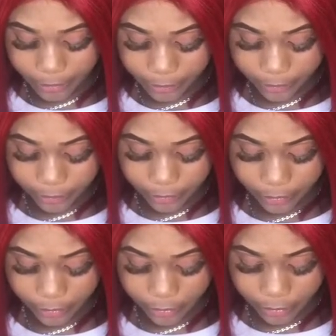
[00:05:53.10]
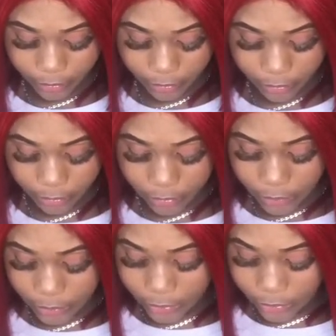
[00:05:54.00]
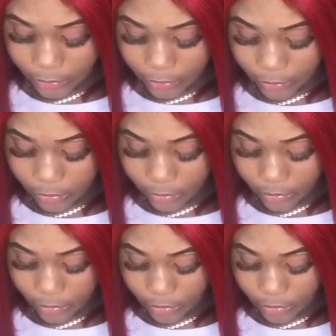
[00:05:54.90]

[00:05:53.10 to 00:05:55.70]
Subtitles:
Nothing is said.